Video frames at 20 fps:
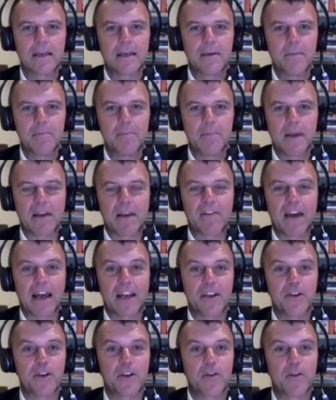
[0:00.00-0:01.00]
being
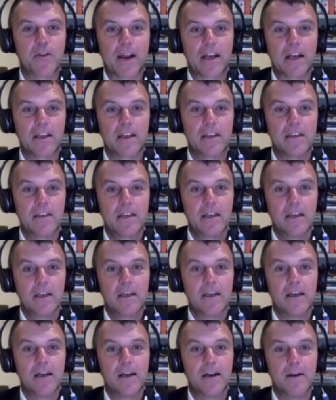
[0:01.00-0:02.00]
valued correctly.
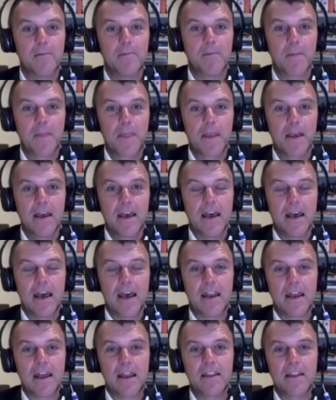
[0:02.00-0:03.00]
And
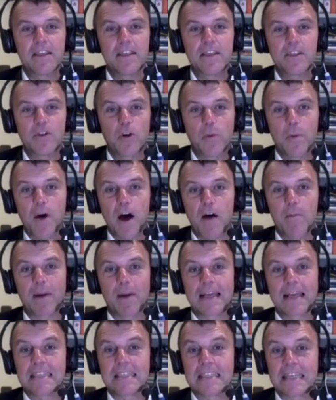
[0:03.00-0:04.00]
this is all part of
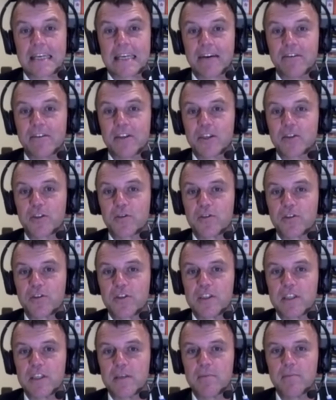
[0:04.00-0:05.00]
placing our industrial
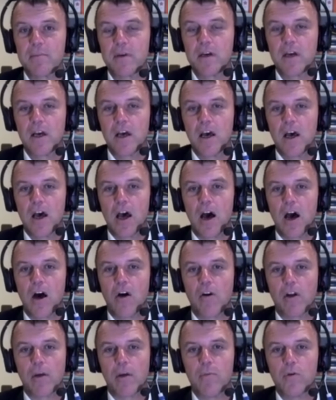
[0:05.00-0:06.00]
system
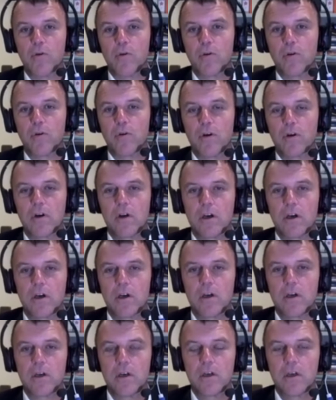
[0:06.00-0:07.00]
on a more
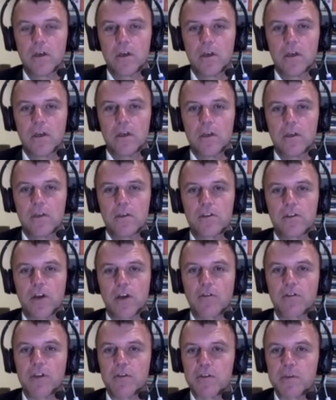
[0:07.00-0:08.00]

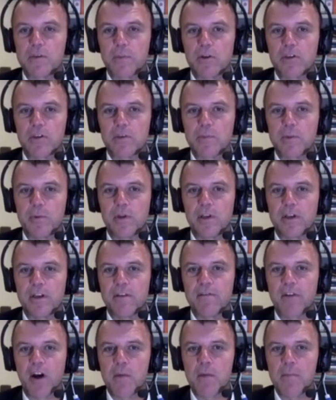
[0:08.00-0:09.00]
socially responsible and
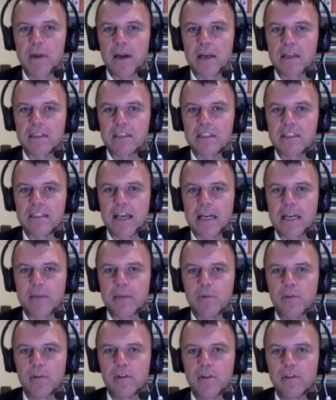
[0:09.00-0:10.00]
environmentally
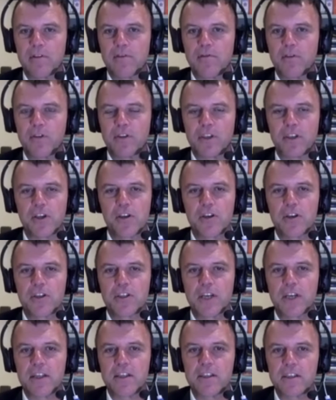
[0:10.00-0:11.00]
sustainable footing. You could
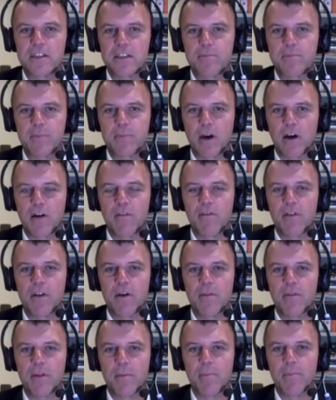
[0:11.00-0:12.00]
say this is as part of
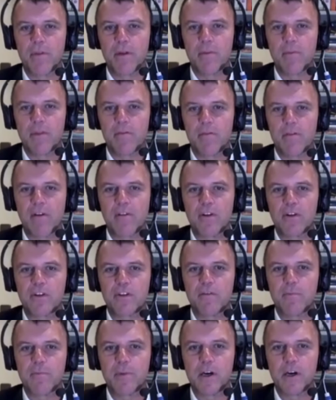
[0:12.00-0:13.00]
the revolution
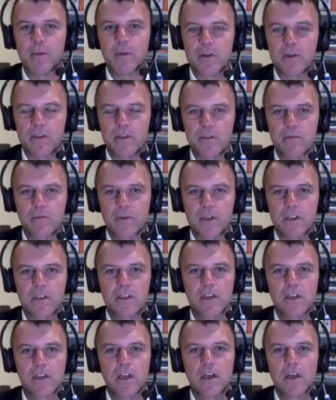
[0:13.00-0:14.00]
of purpose,
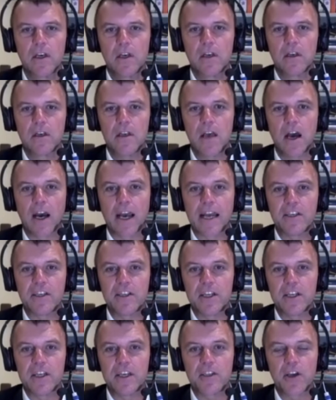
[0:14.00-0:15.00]
which young
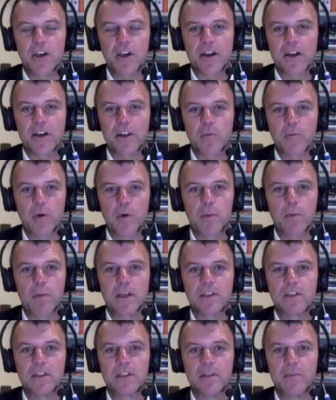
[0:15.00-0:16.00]
engineers going to the
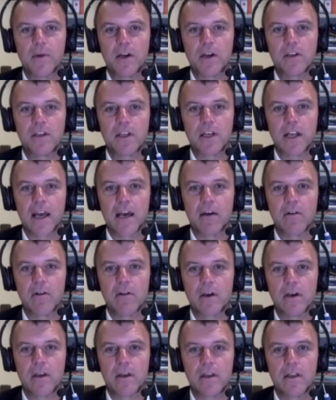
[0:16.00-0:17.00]
workplace are demanding now.
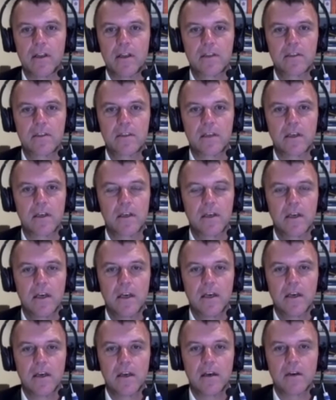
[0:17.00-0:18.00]
And it's
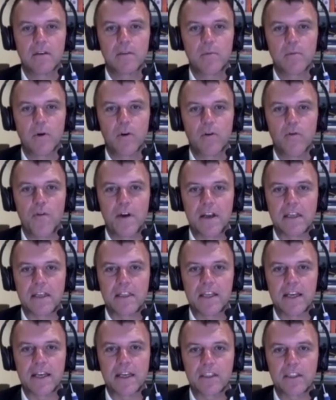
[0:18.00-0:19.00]
as we're already
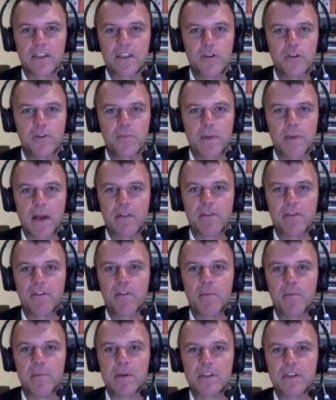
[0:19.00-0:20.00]
seeing, it's a huge benefit for
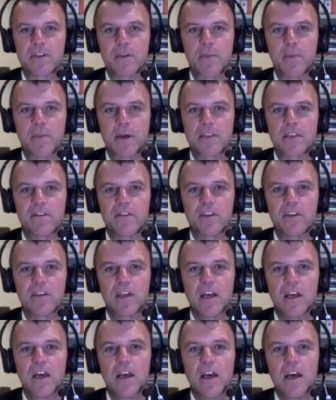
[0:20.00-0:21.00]
business competitiveness.
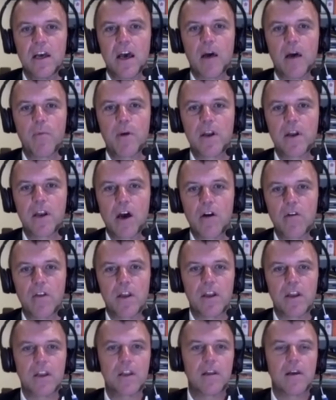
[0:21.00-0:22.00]
And we know
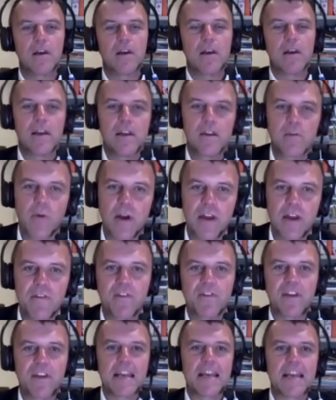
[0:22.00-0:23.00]
that in
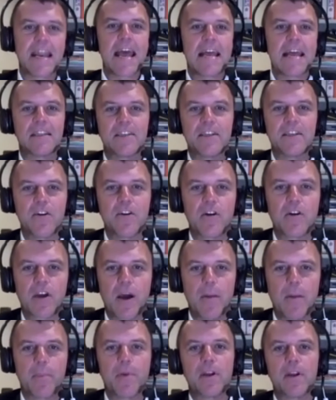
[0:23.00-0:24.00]
2050, net zero
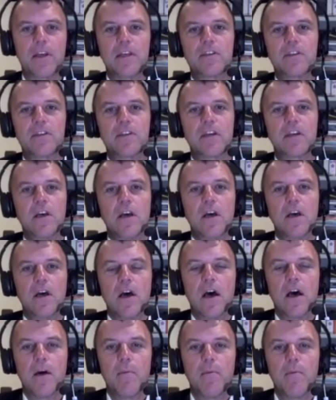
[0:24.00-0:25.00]
companies
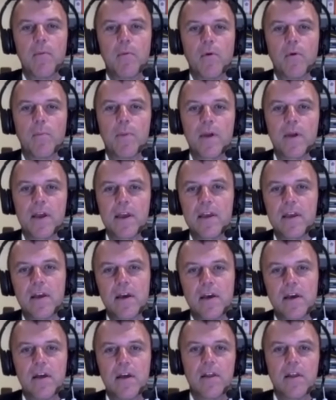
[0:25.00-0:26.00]
will be
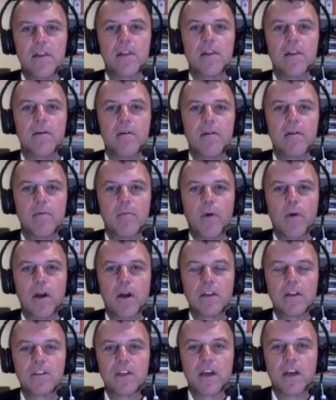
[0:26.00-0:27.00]
the
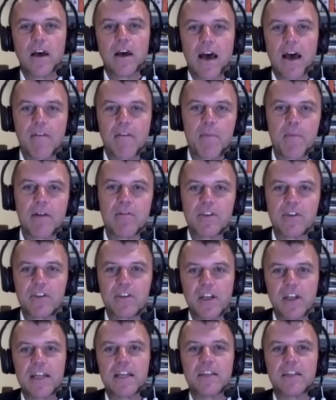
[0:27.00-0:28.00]
ones that have been
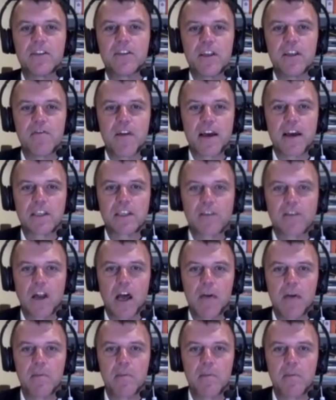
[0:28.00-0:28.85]
resilient to the effects of climate